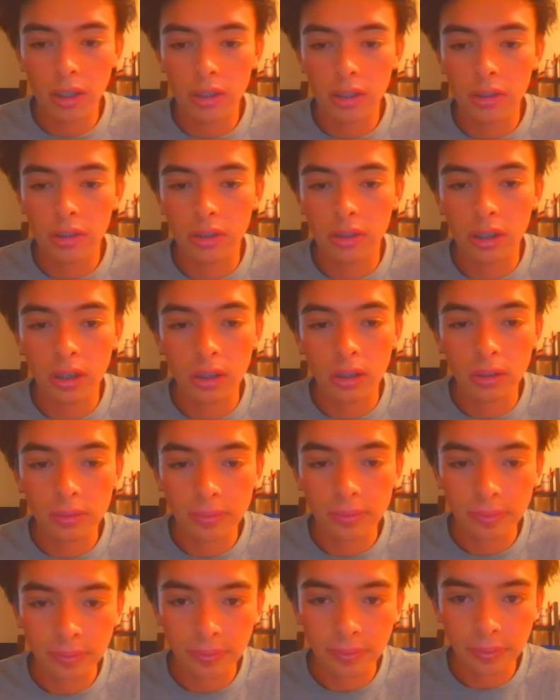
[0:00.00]

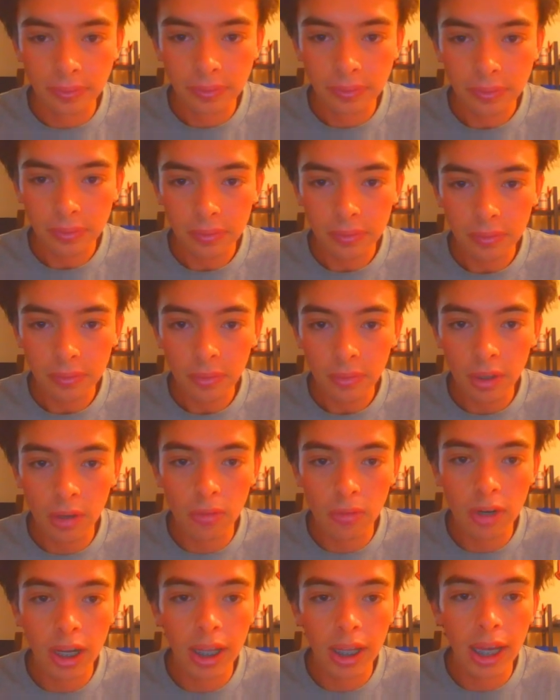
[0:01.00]
So
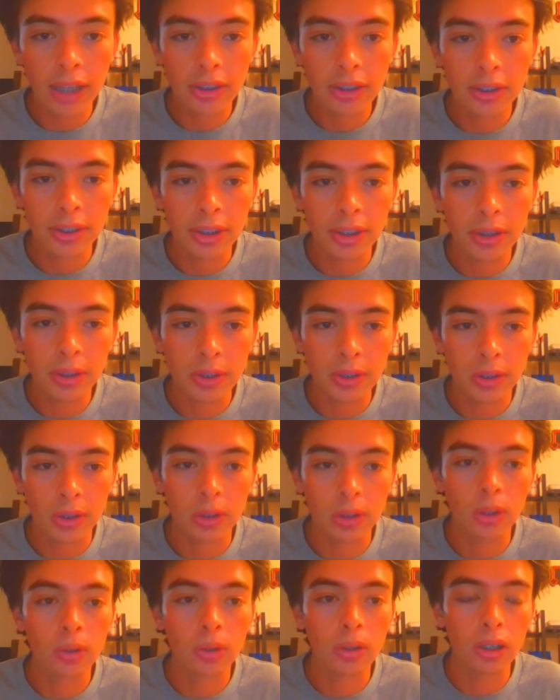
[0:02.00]
what I like to do is
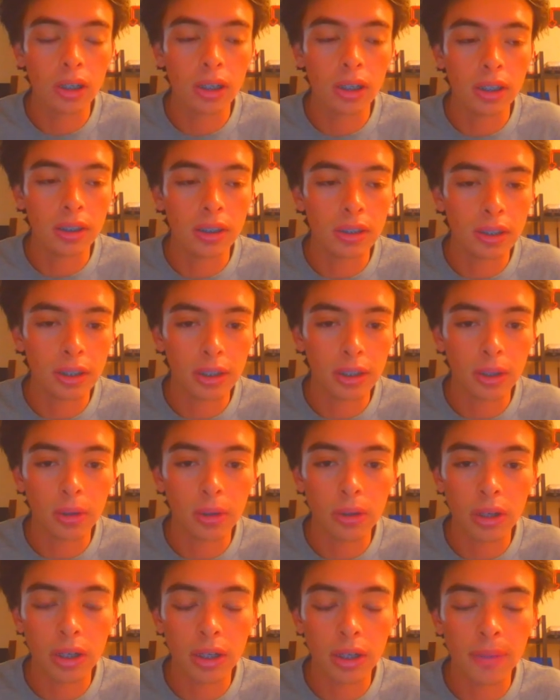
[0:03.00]
go
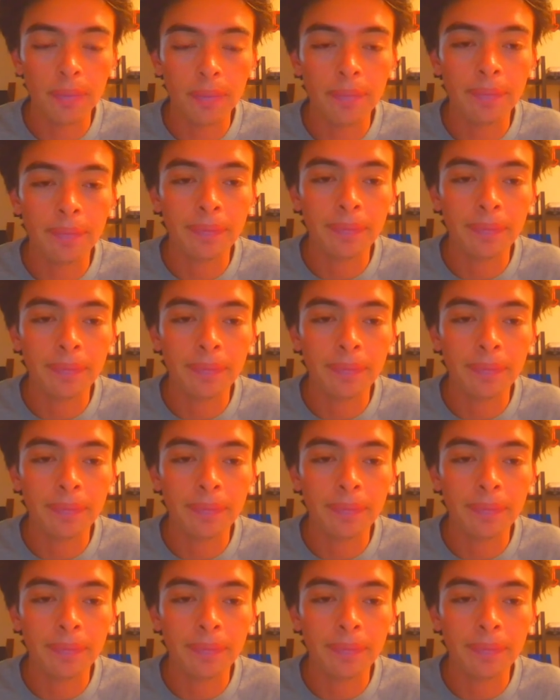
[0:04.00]
down